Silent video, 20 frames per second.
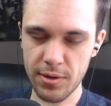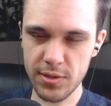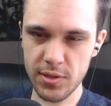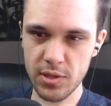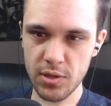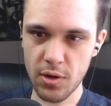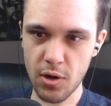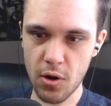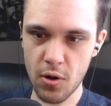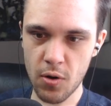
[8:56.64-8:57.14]

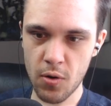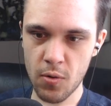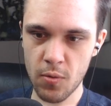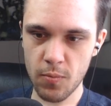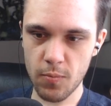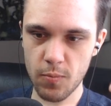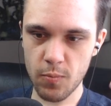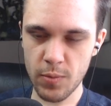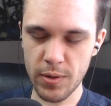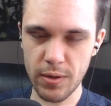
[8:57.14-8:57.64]
there's
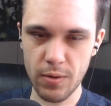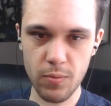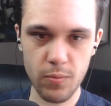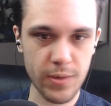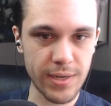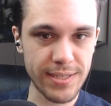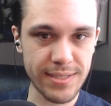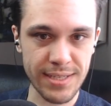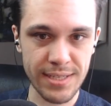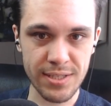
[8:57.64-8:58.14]
no real
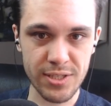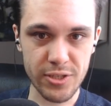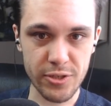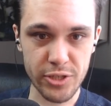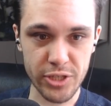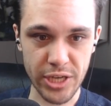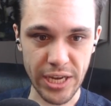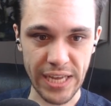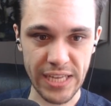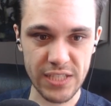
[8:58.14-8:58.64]
reason
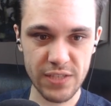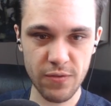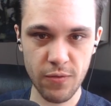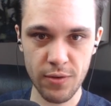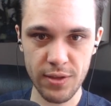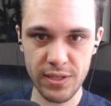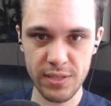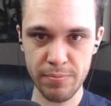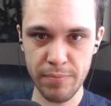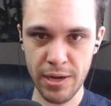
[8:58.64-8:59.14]
to chase
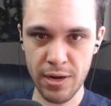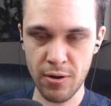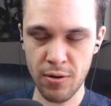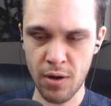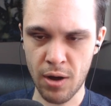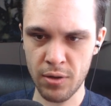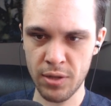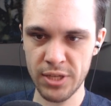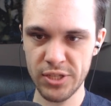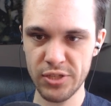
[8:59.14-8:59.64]
for this
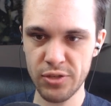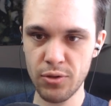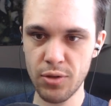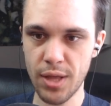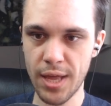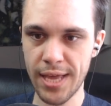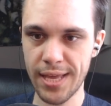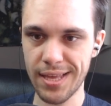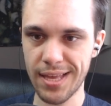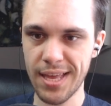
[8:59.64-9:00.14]
medal unless you
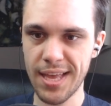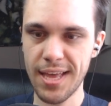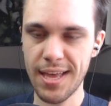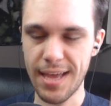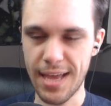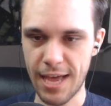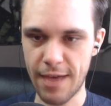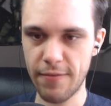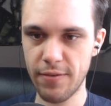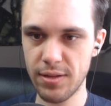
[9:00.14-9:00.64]
like
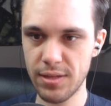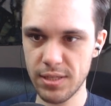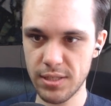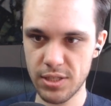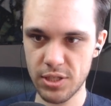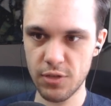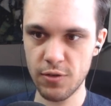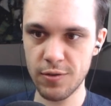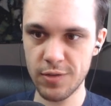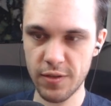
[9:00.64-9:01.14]
heavily
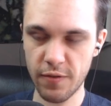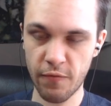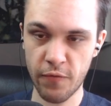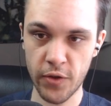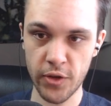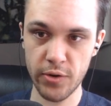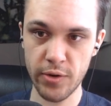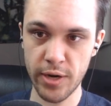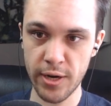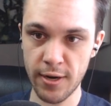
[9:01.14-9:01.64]
use
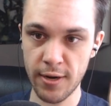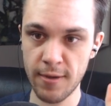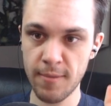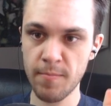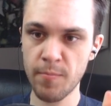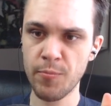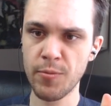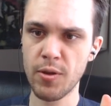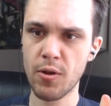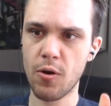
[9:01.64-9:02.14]
Fenrir
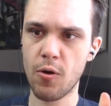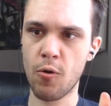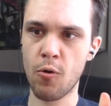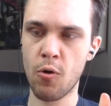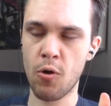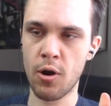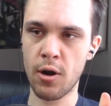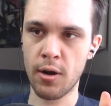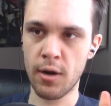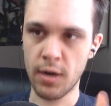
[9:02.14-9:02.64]

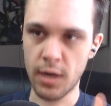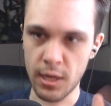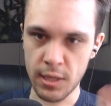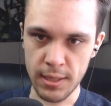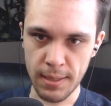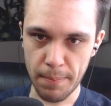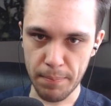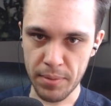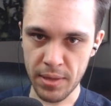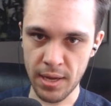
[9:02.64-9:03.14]
or
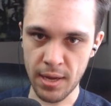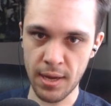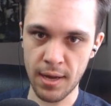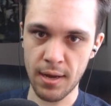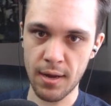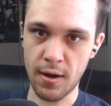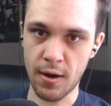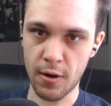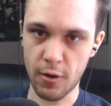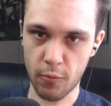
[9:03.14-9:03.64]

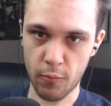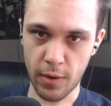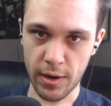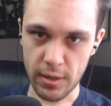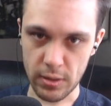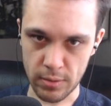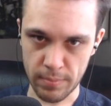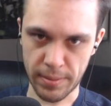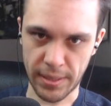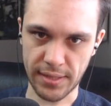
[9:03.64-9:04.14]
Olympia on a
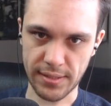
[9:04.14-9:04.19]
regular